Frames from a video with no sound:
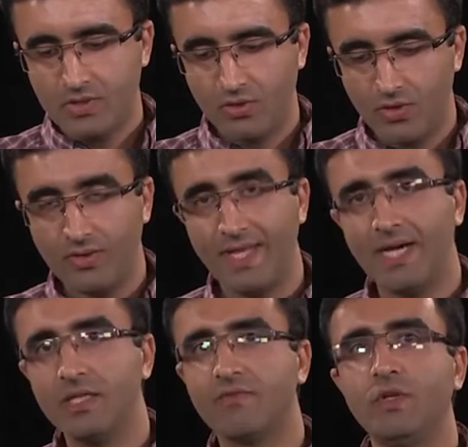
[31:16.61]
so
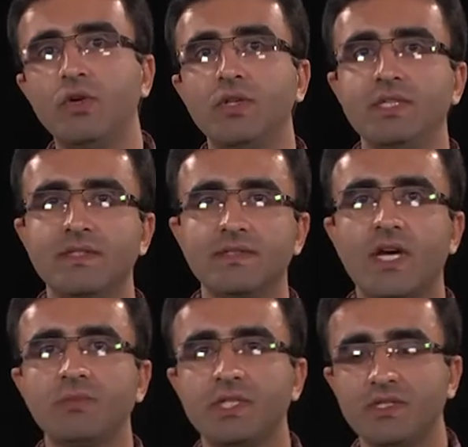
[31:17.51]
now that we know these
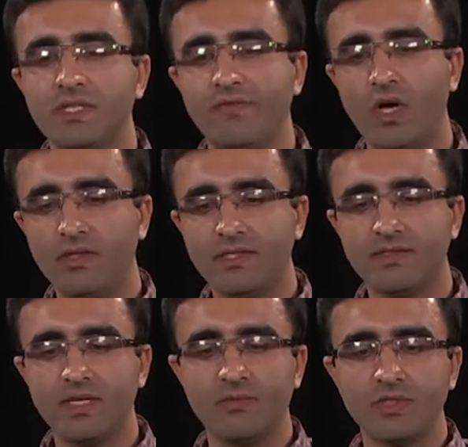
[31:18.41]
assumptions, if all these
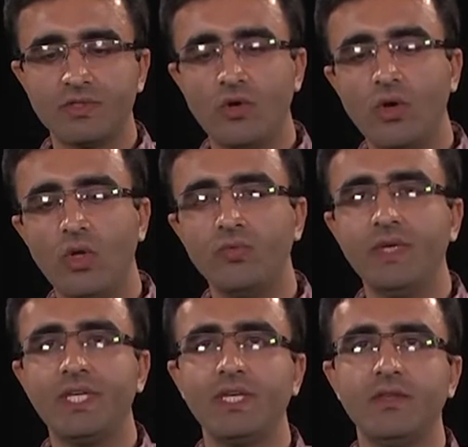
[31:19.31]
assumptions hold, we
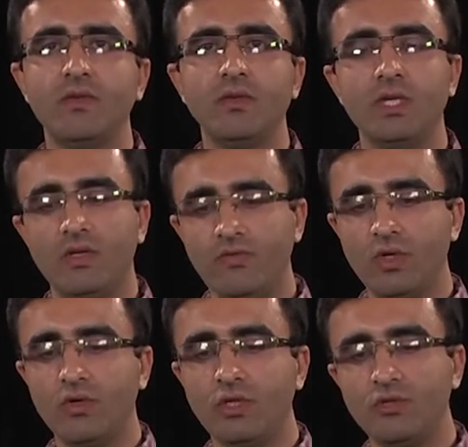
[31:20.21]
can, we're
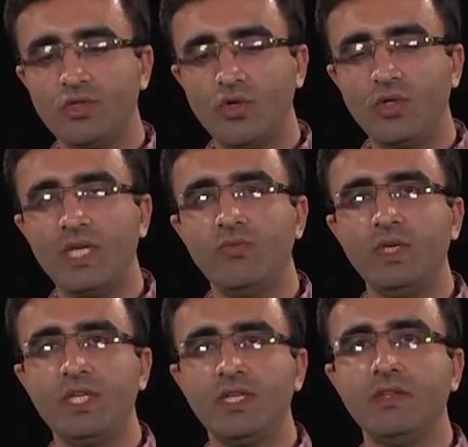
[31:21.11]
going to show that
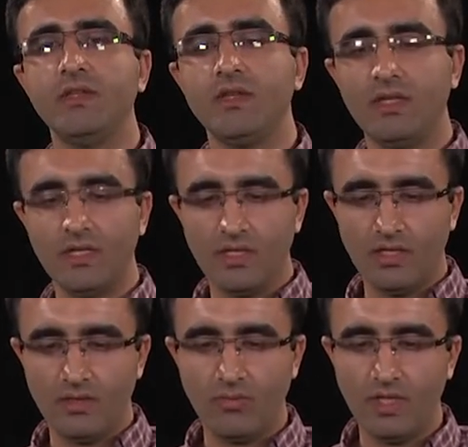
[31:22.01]
we can
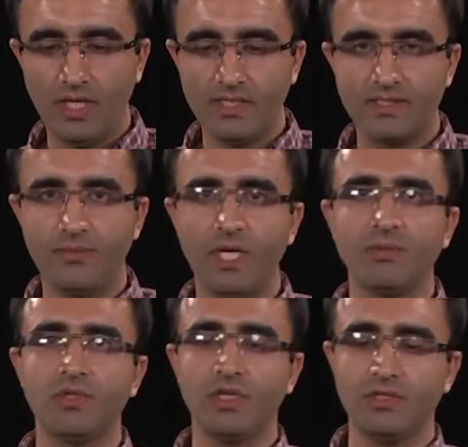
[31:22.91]
estimate
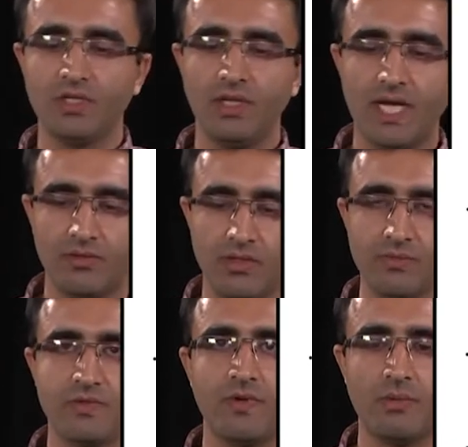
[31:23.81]
potential
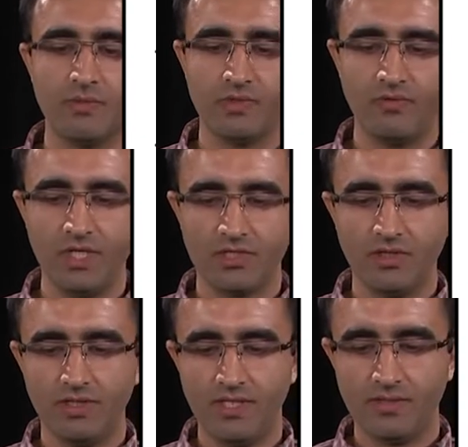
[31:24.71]
outcomes from
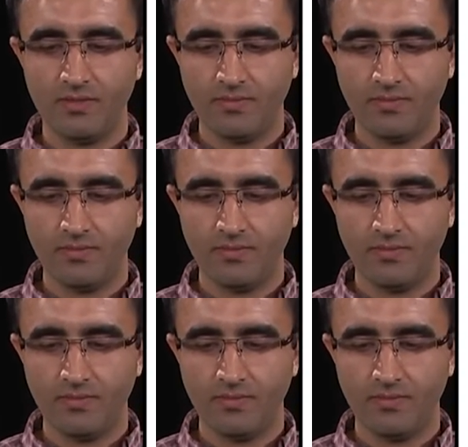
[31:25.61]
observational data.